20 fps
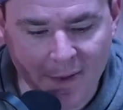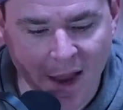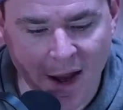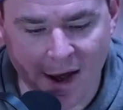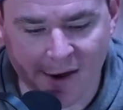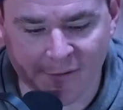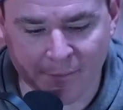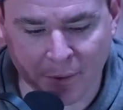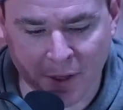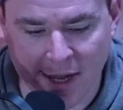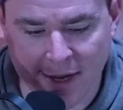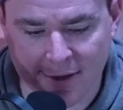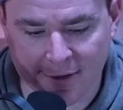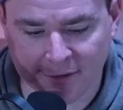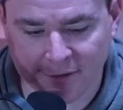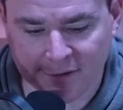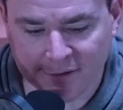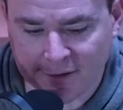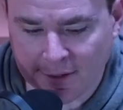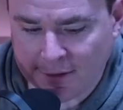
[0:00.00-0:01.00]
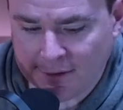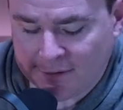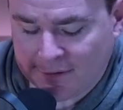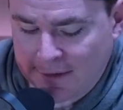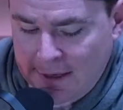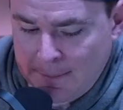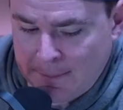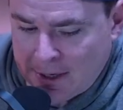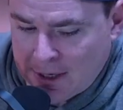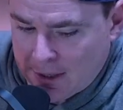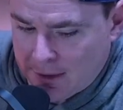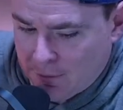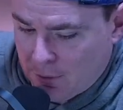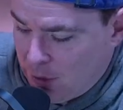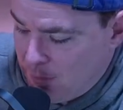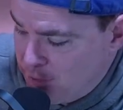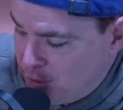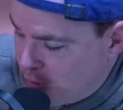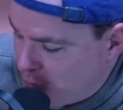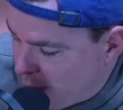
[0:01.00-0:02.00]
I have played as the Seleucid Empire in
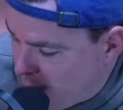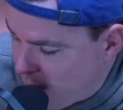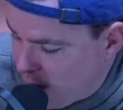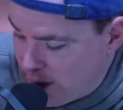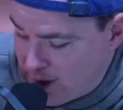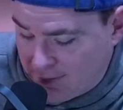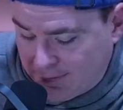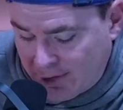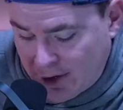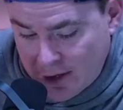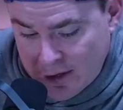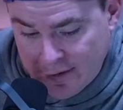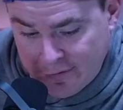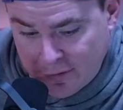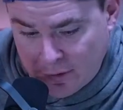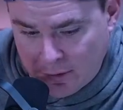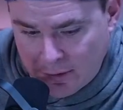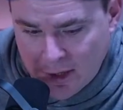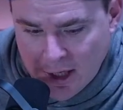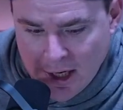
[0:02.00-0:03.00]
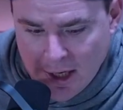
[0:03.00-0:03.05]
Rome Total War, and it's very difficult.